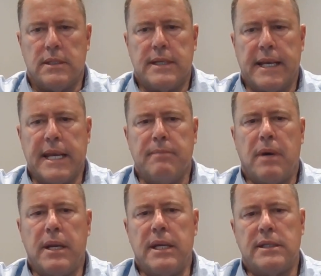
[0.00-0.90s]
taking
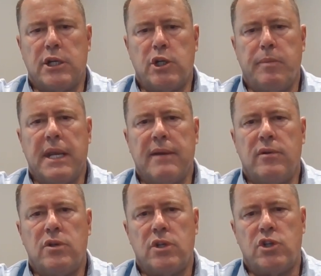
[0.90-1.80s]
monies that should be
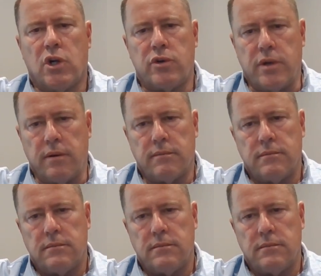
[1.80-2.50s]
given to the children.